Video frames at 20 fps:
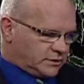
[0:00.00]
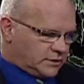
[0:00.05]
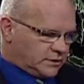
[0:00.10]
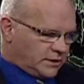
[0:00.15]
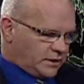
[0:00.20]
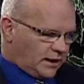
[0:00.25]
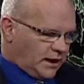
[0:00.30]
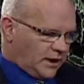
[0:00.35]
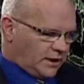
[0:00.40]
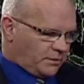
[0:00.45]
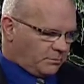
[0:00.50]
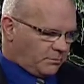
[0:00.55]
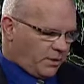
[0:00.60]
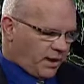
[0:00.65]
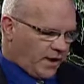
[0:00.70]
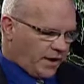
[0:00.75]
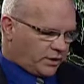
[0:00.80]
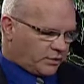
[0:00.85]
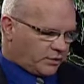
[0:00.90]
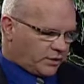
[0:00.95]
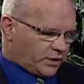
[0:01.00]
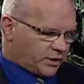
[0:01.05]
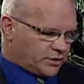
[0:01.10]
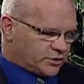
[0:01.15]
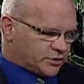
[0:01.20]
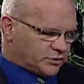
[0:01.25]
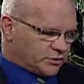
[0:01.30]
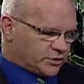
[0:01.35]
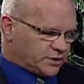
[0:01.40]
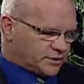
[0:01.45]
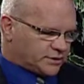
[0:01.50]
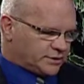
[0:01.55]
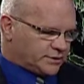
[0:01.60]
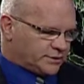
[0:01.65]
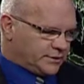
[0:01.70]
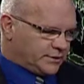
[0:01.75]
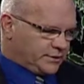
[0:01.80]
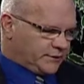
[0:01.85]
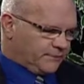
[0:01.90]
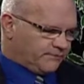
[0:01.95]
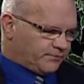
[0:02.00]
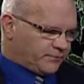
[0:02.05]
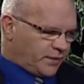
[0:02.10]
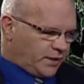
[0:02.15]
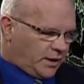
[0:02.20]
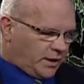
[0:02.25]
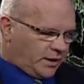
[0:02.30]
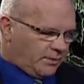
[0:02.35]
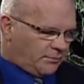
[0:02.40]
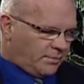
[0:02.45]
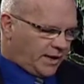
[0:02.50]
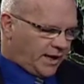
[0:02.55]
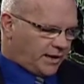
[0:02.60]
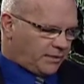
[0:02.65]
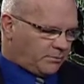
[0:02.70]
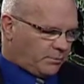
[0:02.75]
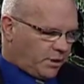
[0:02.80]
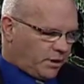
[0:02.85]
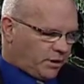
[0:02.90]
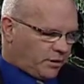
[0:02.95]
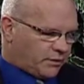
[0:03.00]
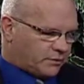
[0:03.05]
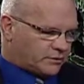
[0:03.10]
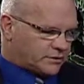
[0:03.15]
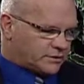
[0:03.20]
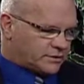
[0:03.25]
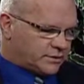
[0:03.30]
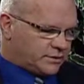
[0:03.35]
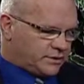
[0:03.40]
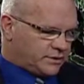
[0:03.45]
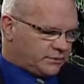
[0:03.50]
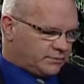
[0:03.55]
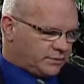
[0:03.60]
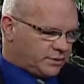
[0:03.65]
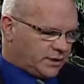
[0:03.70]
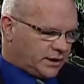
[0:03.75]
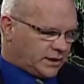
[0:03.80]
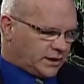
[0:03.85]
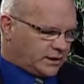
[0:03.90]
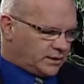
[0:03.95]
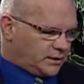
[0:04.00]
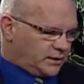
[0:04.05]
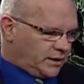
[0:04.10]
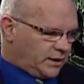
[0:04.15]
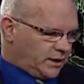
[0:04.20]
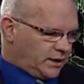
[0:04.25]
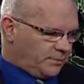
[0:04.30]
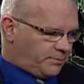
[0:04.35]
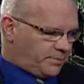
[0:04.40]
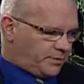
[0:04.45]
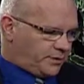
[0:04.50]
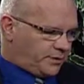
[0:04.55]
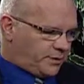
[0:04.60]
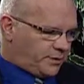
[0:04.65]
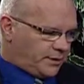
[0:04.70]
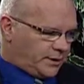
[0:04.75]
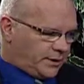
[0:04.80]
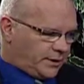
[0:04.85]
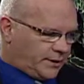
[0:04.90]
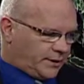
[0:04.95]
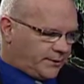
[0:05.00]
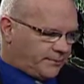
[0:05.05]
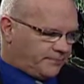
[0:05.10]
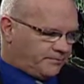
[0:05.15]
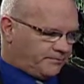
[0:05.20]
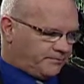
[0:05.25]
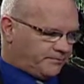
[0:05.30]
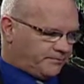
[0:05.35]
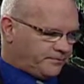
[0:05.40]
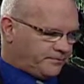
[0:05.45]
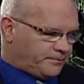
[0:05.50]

a lot of minor injuries, bite marks and a bloodied lip. But